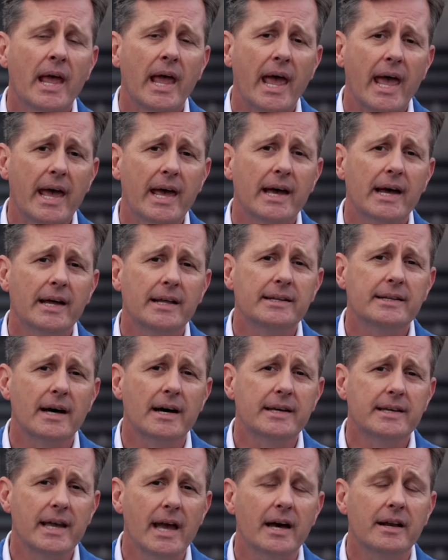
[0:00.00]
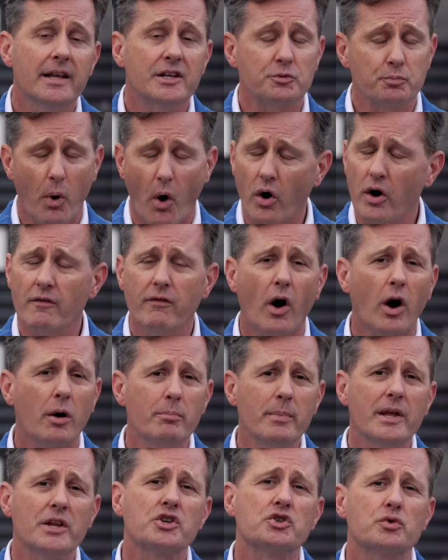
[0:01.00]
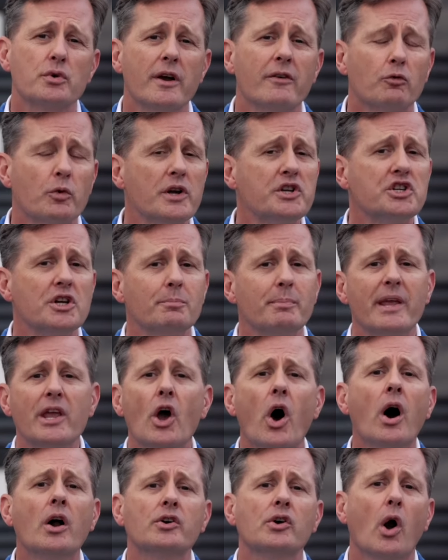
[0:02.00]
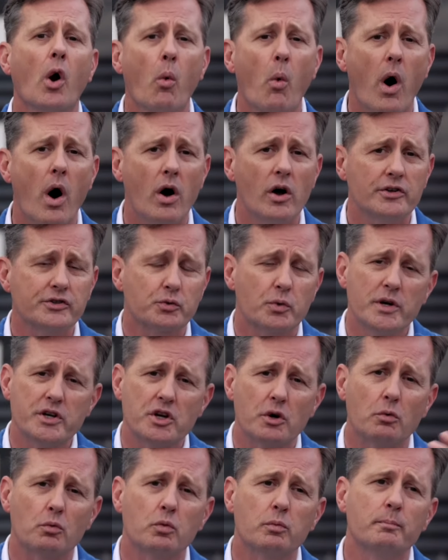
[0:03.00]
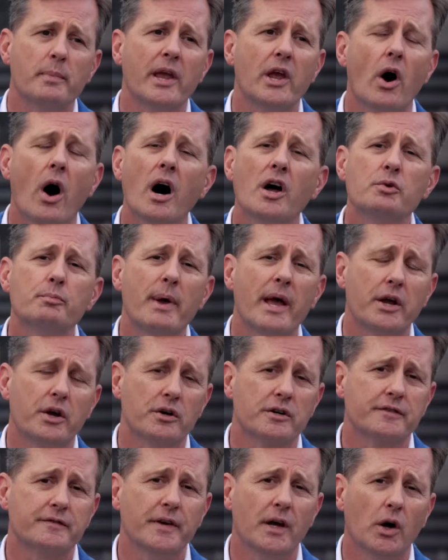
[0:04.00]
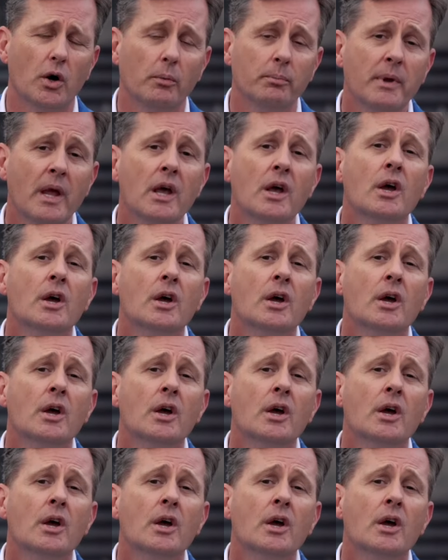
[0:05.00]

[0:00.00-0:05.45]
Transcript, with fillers: And again, it's part of our ministry of reaching beyond our walls, reaching beyond Bakersfield